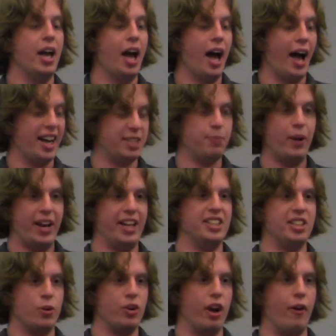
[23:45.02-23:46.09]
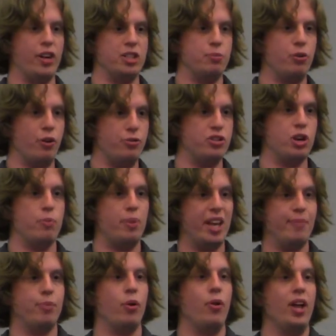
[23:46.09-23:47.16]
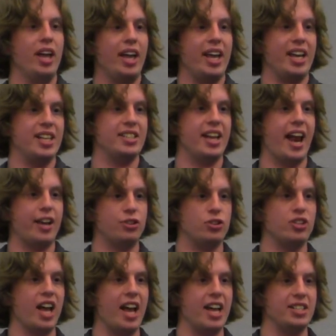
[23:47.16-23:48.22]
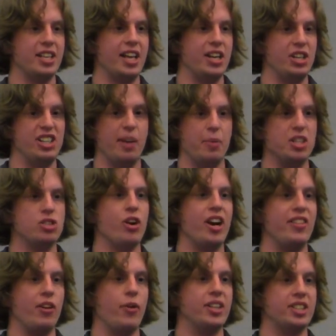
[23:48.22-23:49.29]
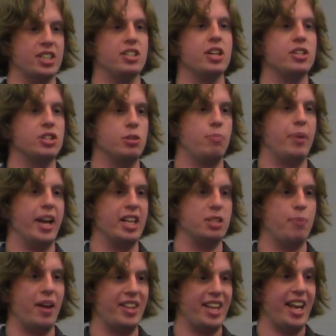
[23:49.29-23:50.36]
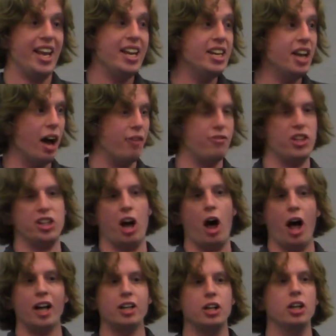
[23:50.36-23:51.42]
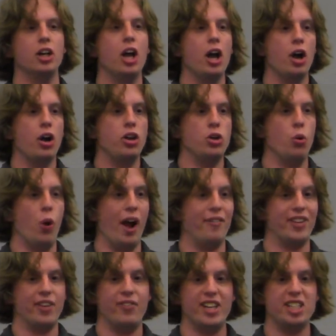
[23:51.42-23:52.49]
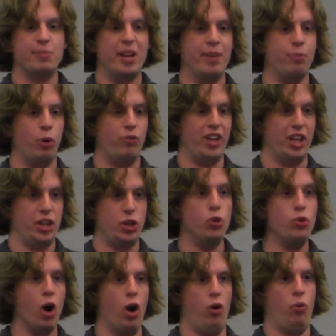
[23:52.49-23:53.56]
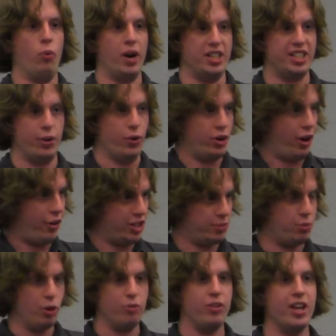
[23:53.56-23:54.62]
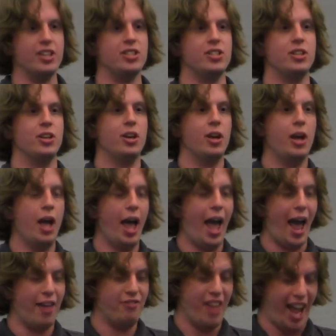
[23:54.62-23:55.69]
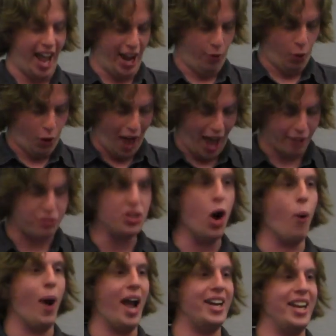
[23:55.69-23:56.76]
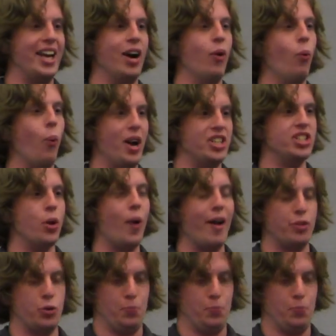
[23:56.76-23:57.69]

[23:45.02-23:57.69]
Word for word: uh, explaining zero-knowledge proofs to people is an exercise in demonstrating their existence, because by the end of the talk, you will have convinced people that you know what a zero-knowledge proof is, and they will have no idea whatsoever.